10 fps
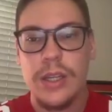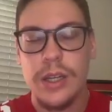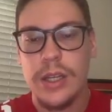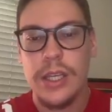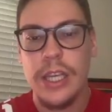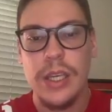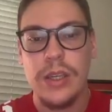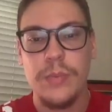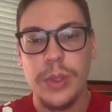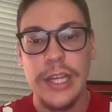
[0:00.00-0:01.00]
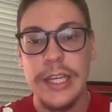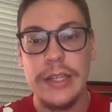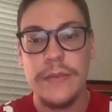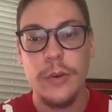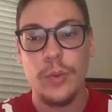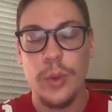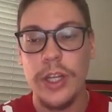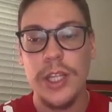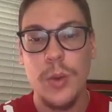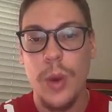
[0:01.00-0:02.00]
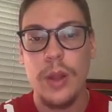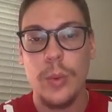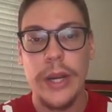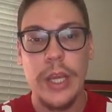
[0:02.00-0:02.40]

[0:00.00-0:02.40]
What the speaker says: He played really well when he